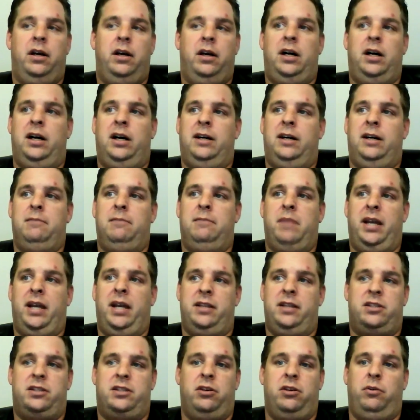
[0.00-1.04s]

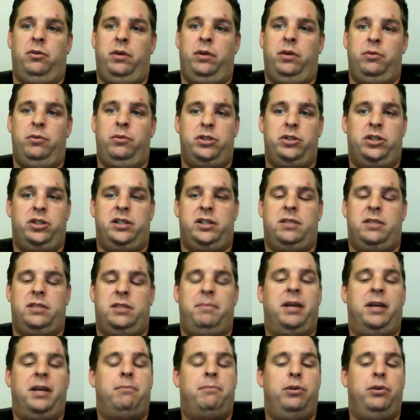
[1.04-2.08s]
And so it was just a
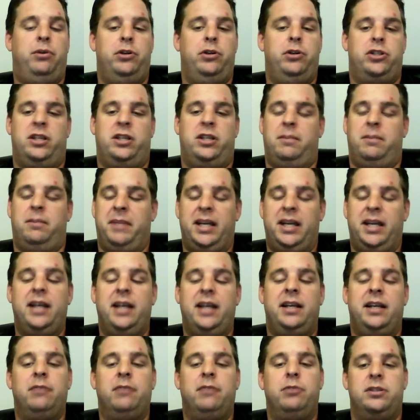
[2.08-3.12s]
big push at the
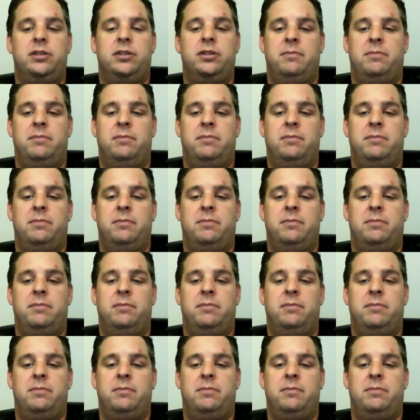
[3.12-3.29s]
beginning was